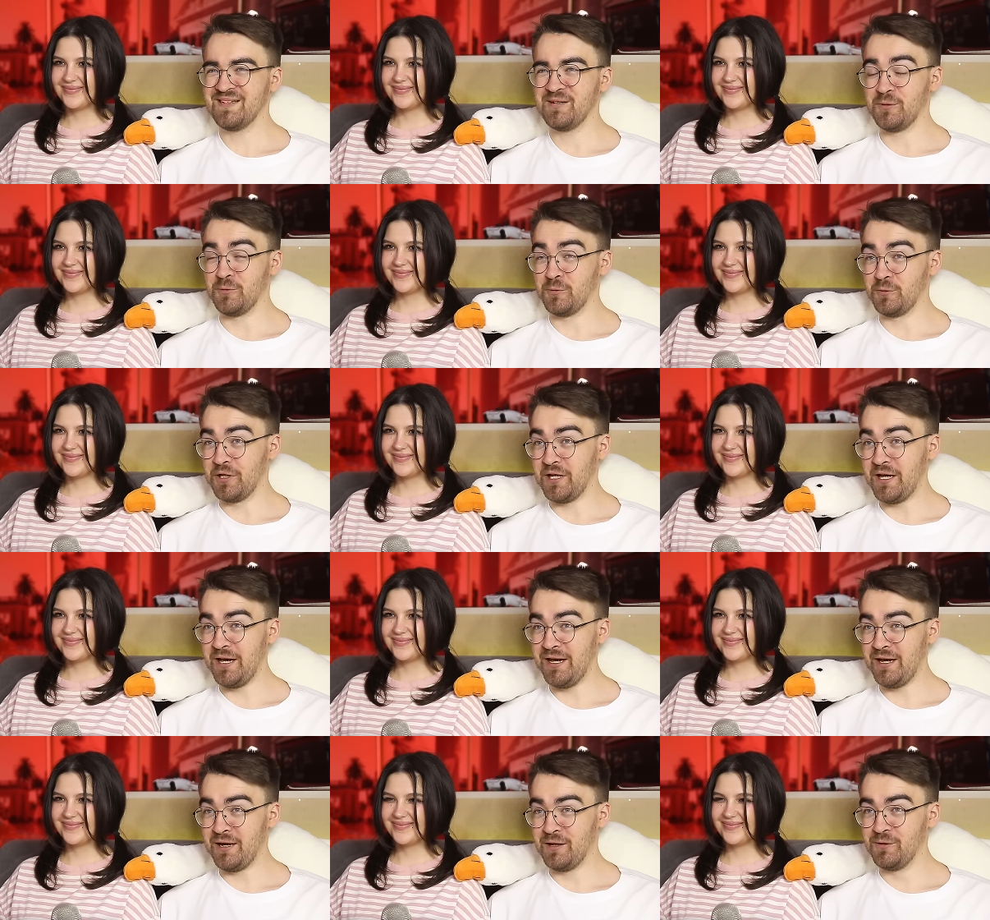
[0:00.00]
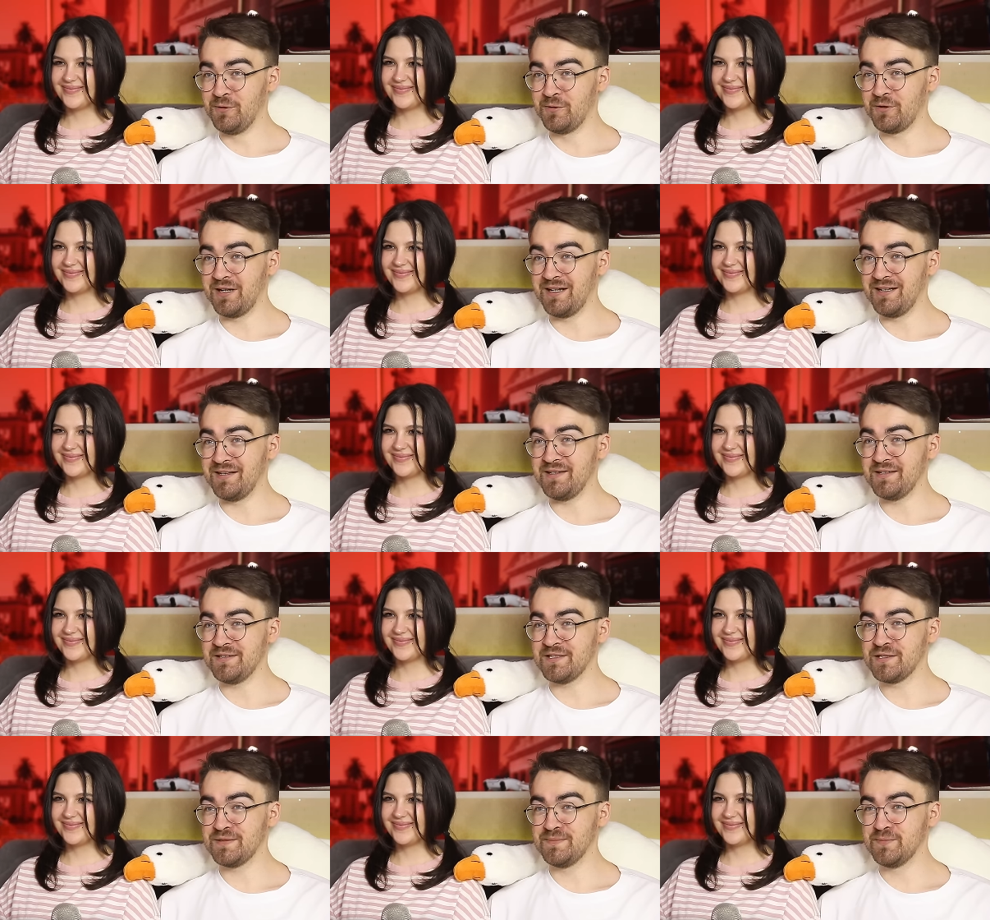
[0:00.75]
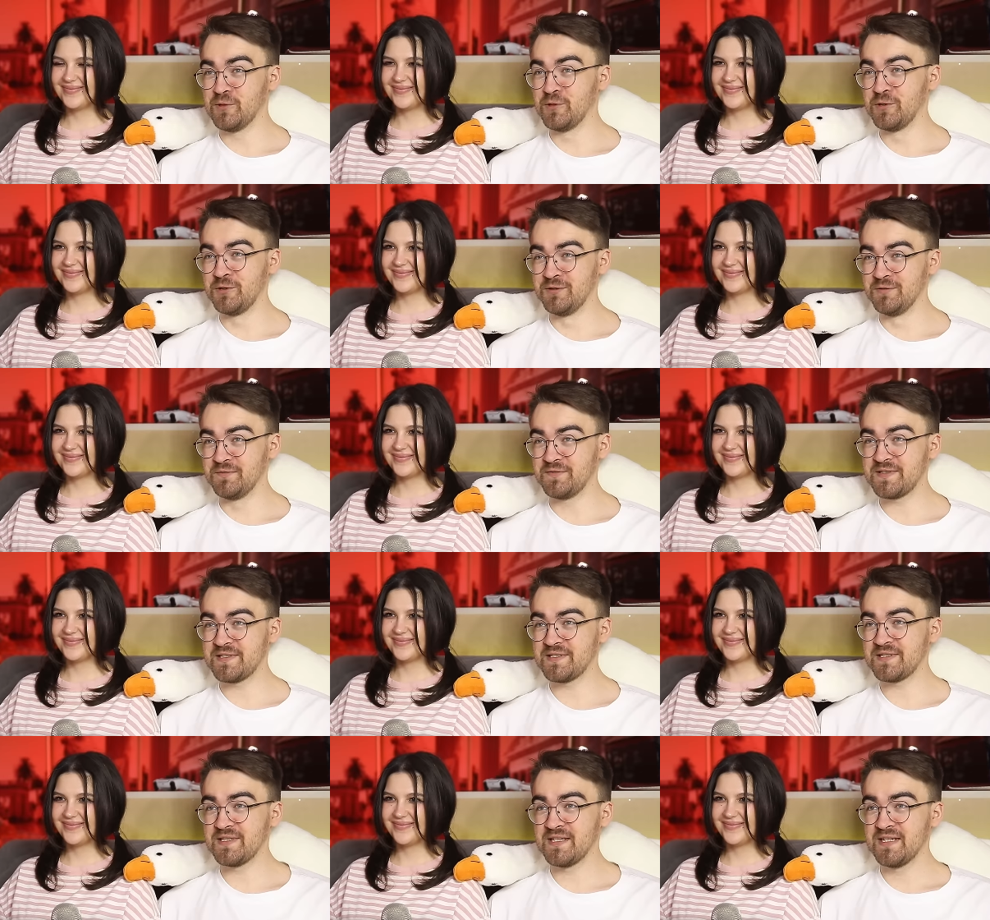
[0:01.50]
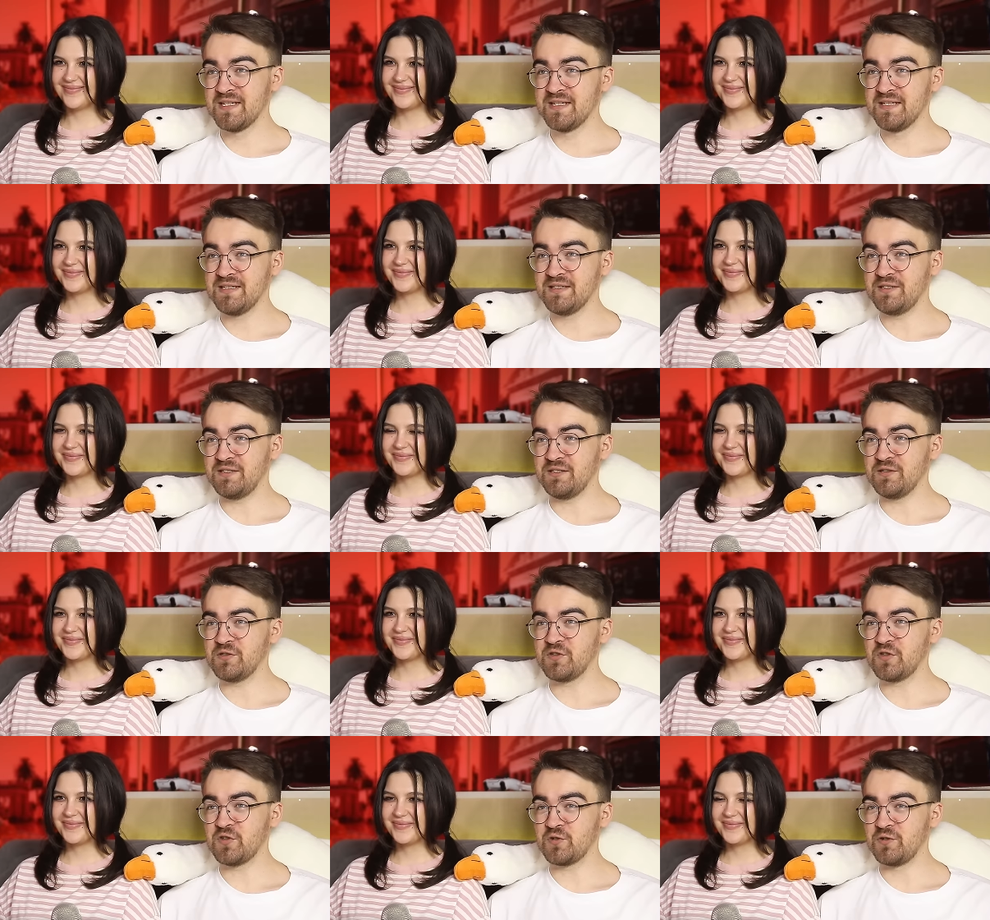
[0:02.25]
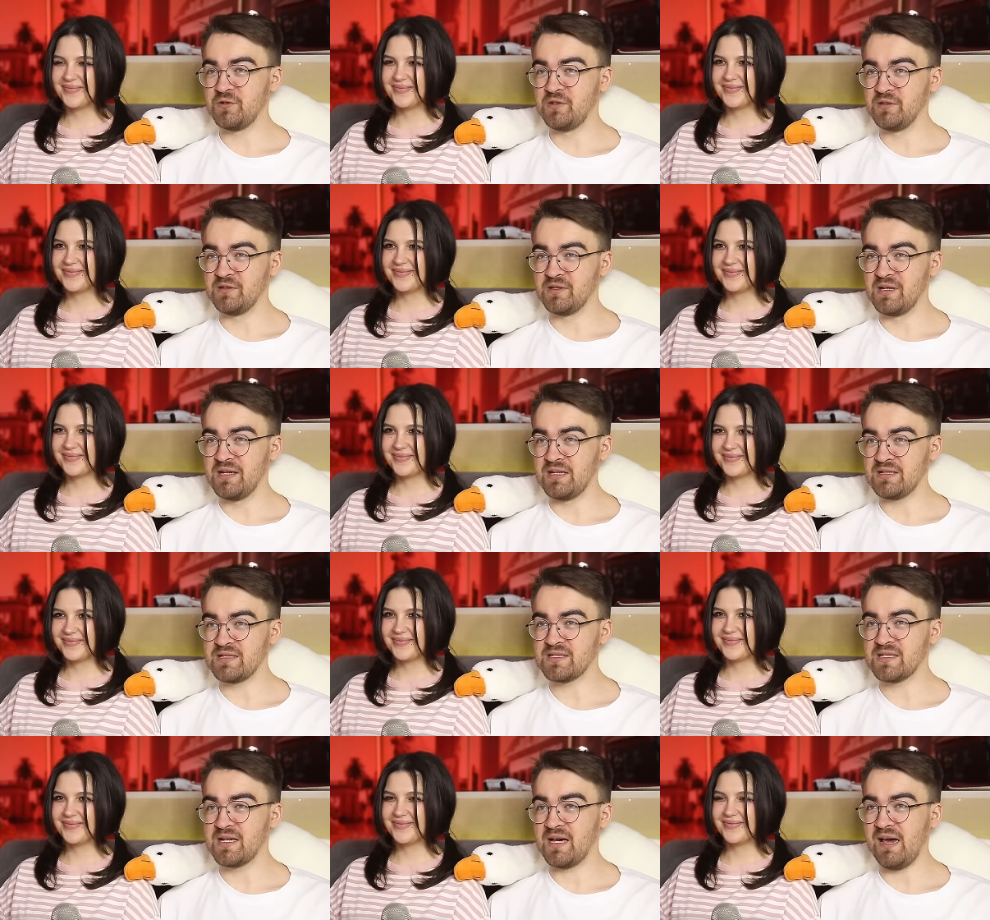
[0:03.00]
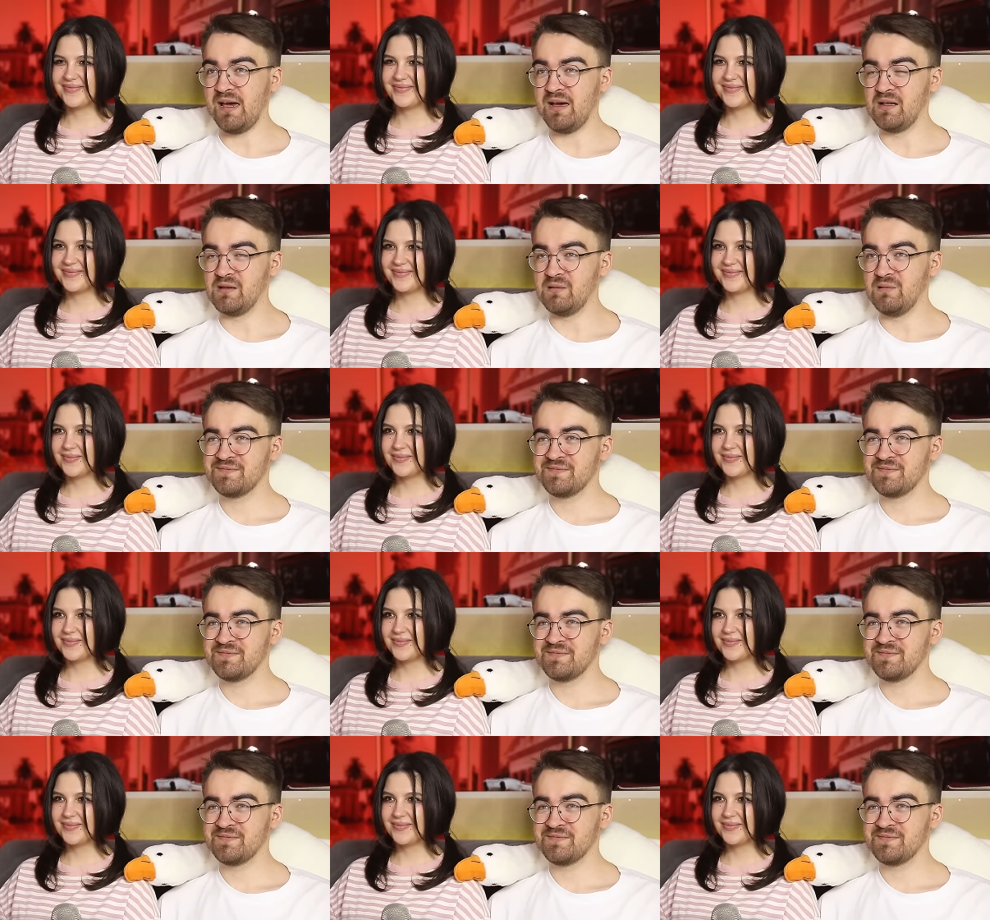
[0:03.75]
Speaker 1: Oh yeah, look at these moves. He's strong as hell.